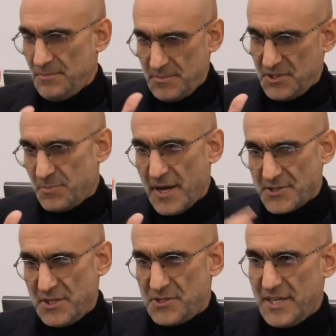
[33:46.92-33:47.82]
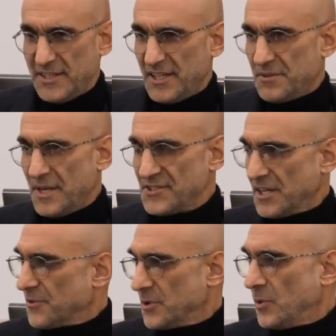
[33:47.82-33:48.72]
despised us. He has
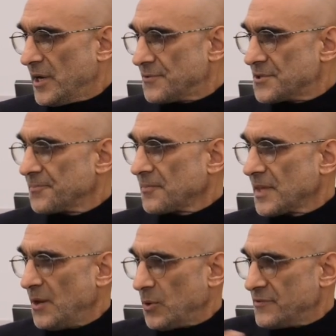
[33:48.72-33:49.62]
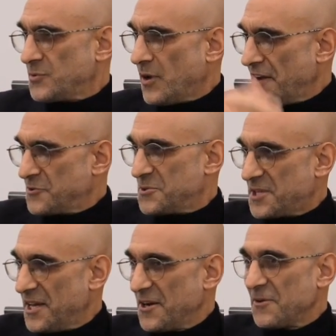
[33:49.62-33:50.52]
like 3 wives, and one of his wives
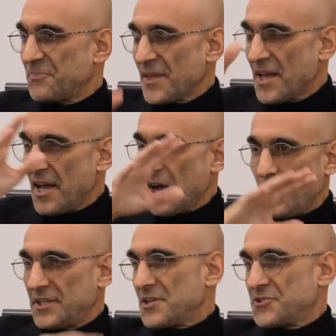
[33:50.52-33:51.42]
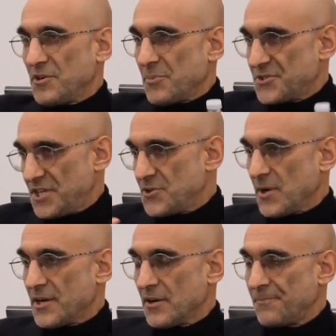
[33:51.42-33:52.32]
was there. We did a certain procedure
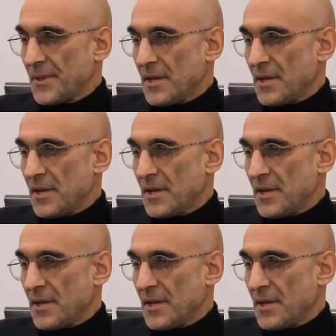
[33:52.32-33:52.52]
on her,